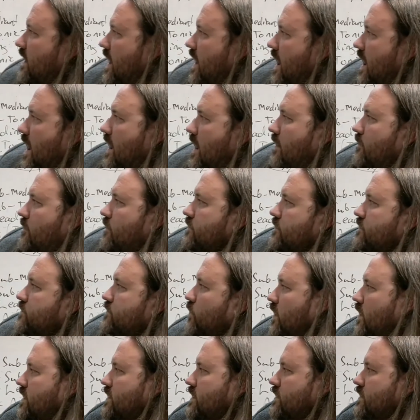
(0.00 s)
Um,
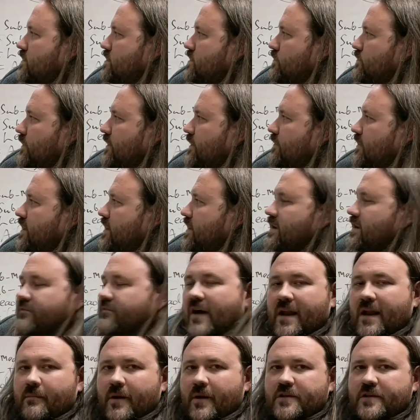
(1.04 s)
one, 330
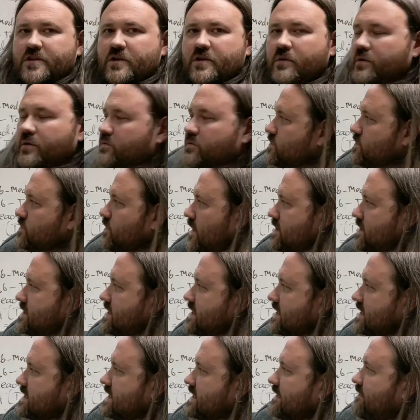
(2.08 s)
divided by 2 equals
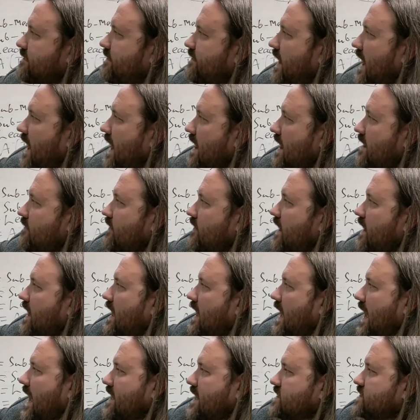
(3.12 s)
165.
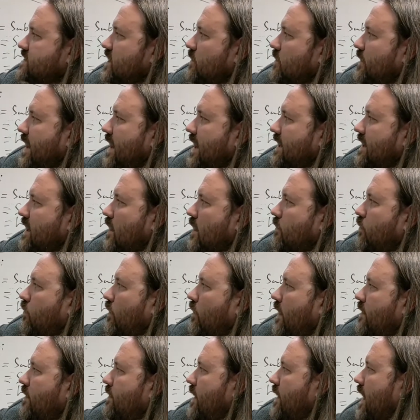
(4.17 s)
And so we end up
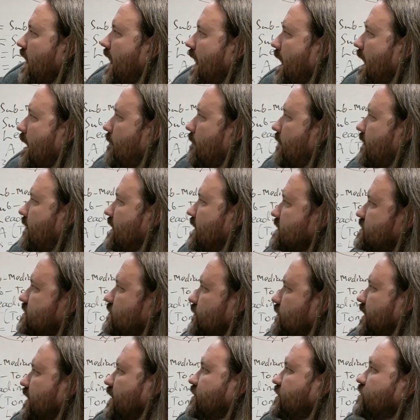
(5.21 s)
with um, this
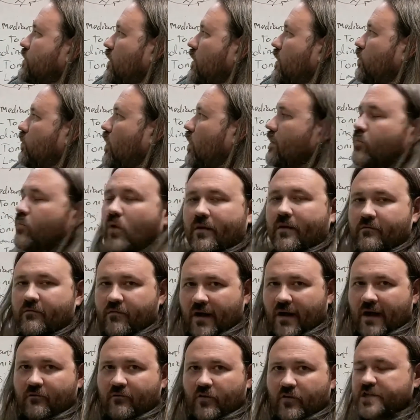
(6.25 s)
3 to 2 or
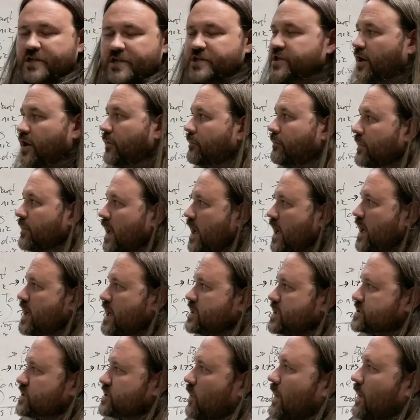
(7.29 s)
1.5 ratio.
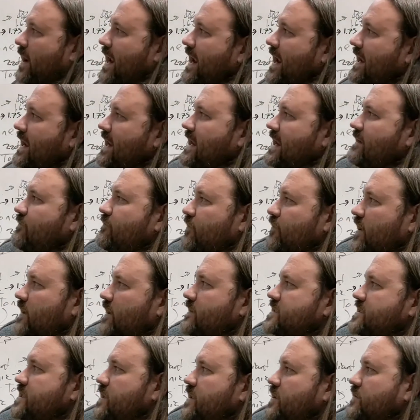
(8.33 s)
So any
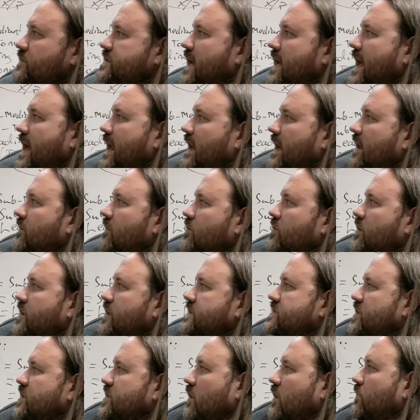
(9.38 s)
frequency you take, you
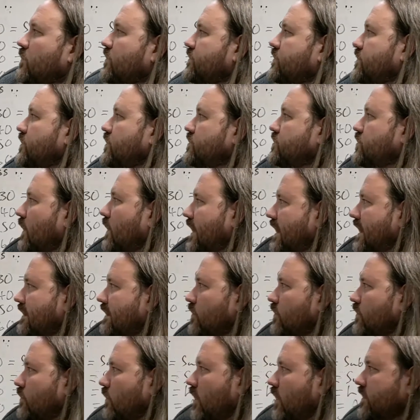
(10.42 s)
could start with 220
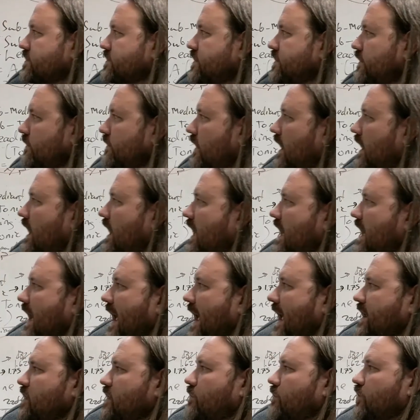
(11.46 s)
if you want to,
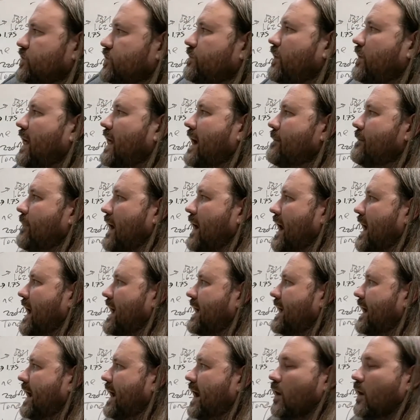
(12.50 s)
and you multiply it
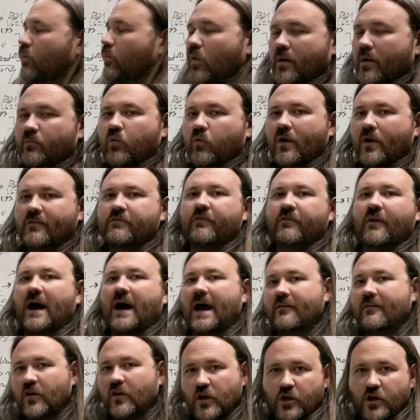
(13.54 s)
by uh,
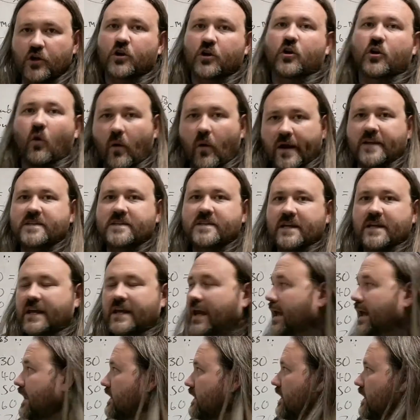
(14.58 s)
1.5, you're going to
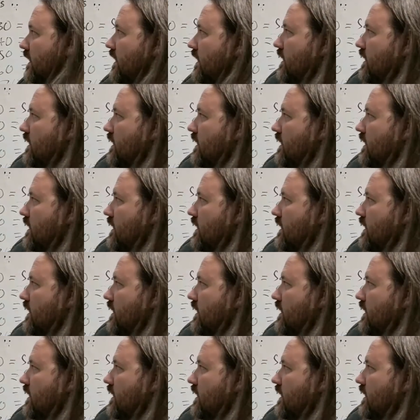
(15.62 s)
get